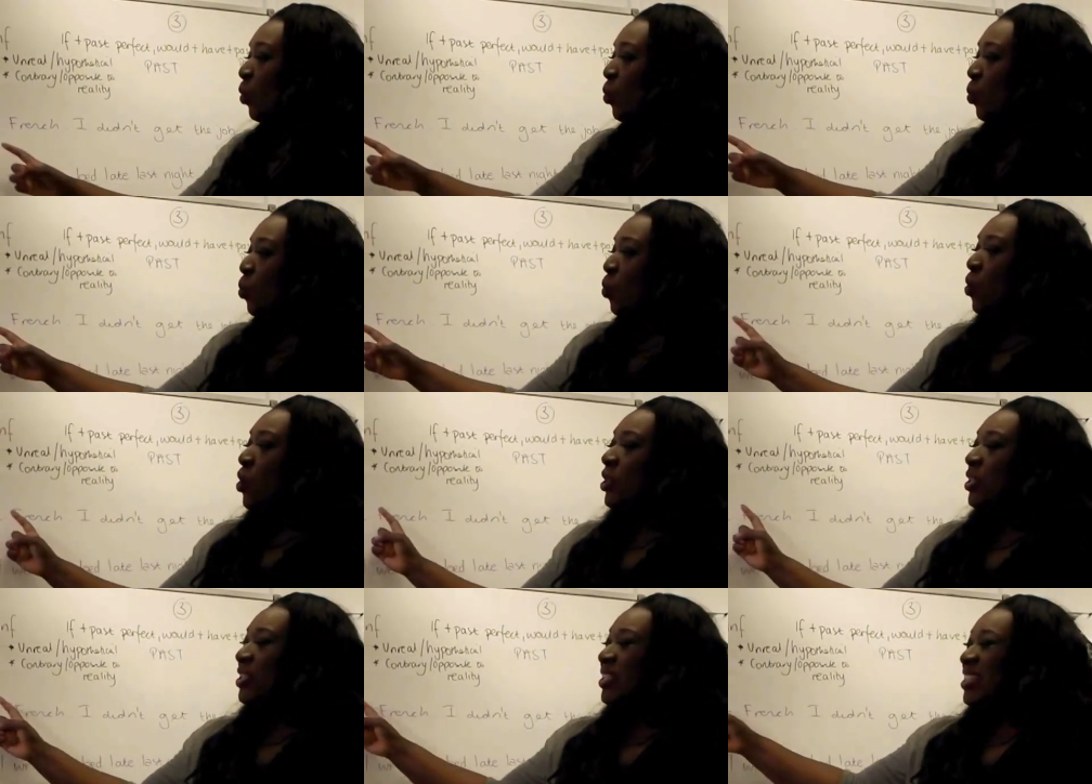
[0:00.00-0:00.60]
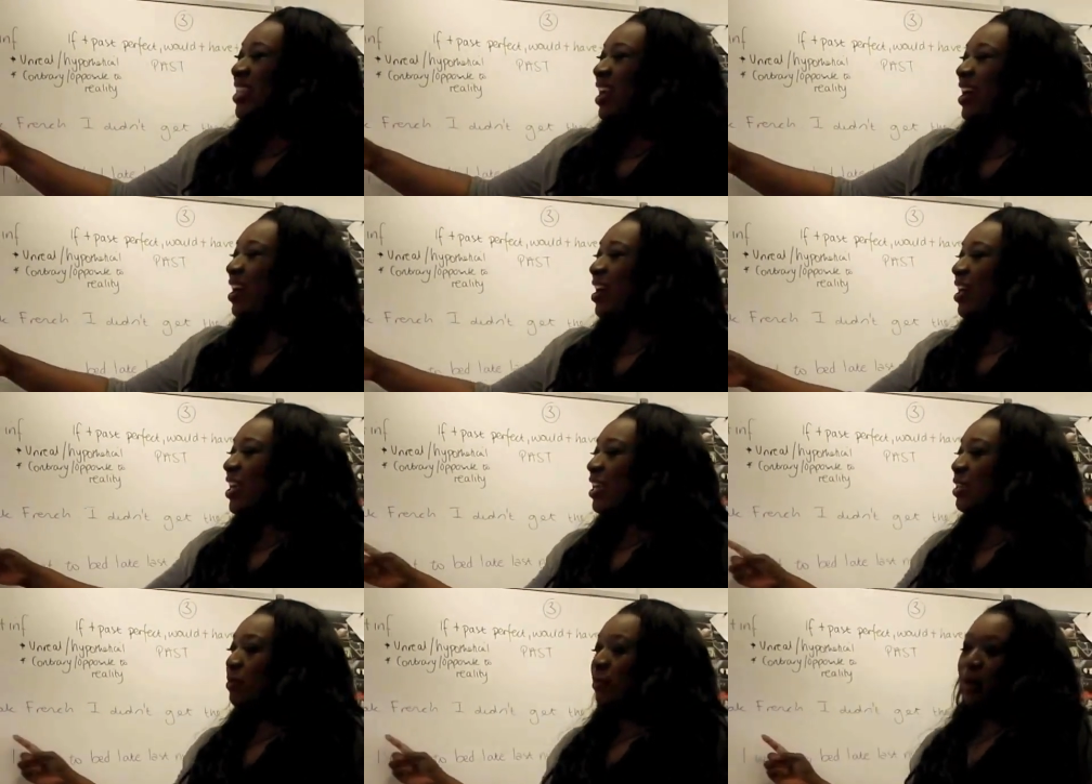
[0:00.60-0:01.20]
What
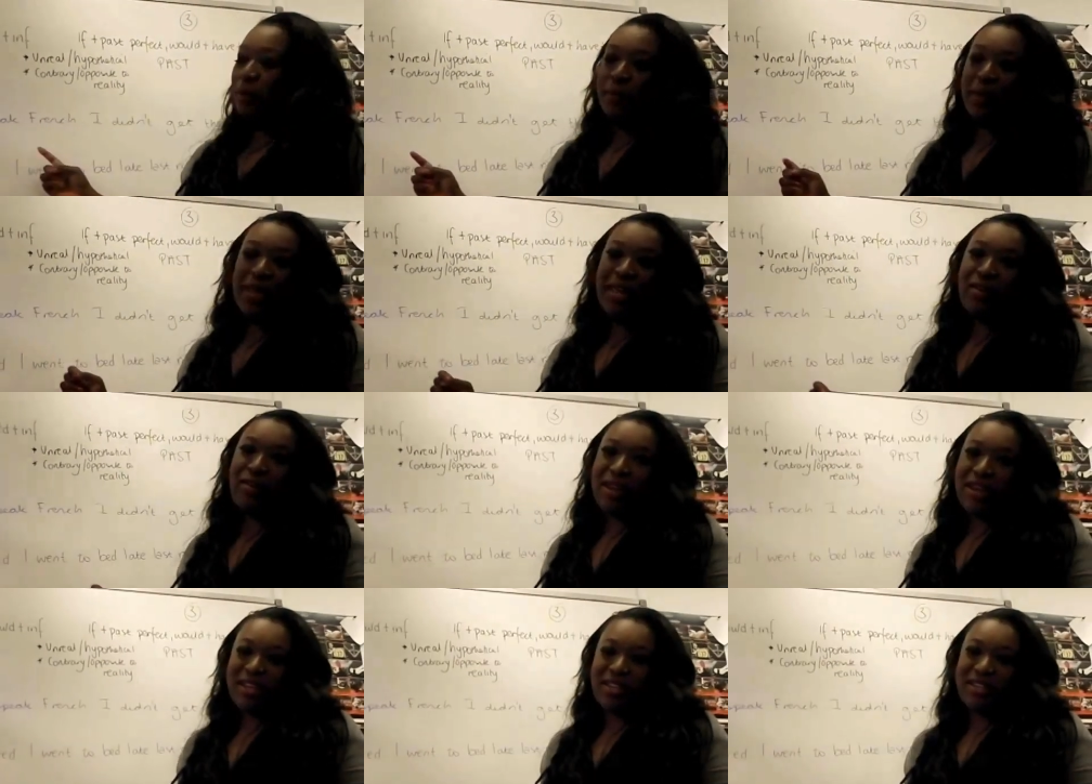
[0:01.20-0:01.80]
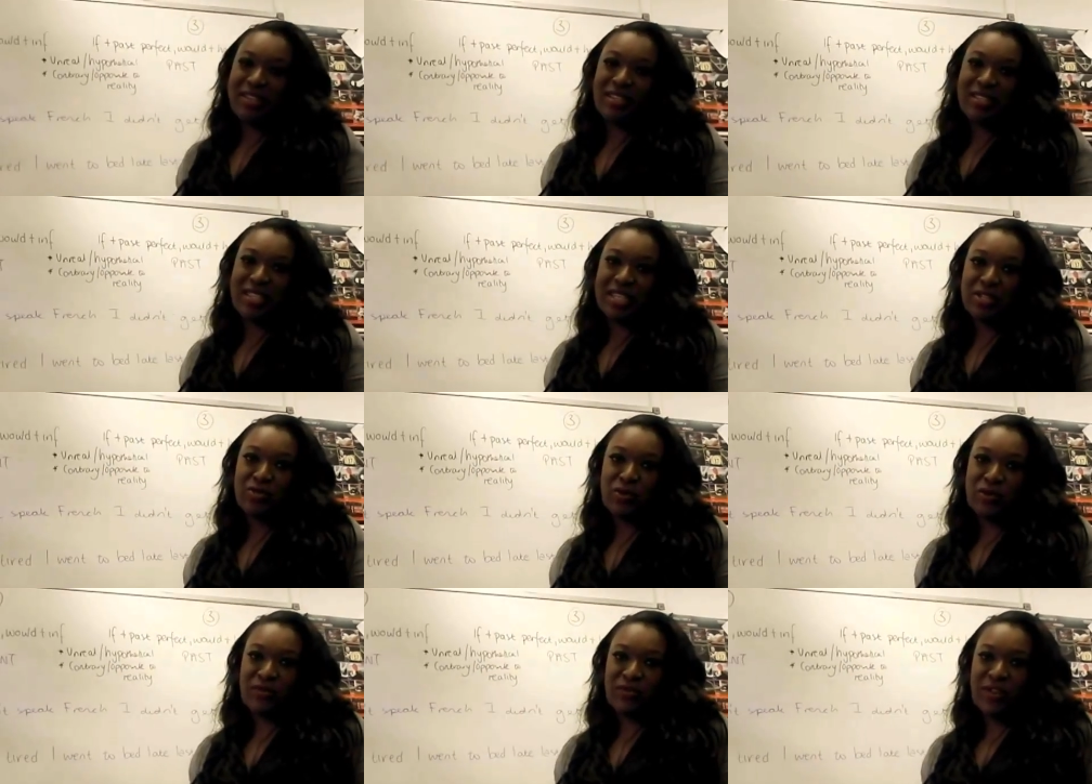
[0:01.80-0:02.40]
time period does
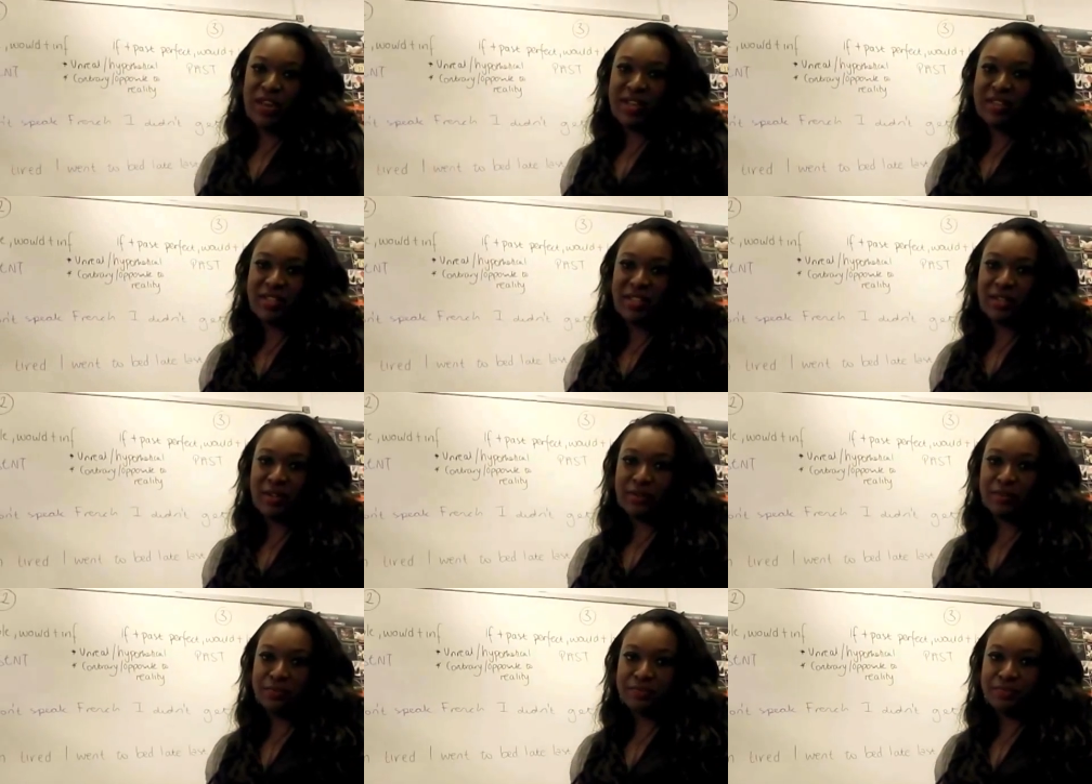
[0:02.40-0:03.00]
this refer to?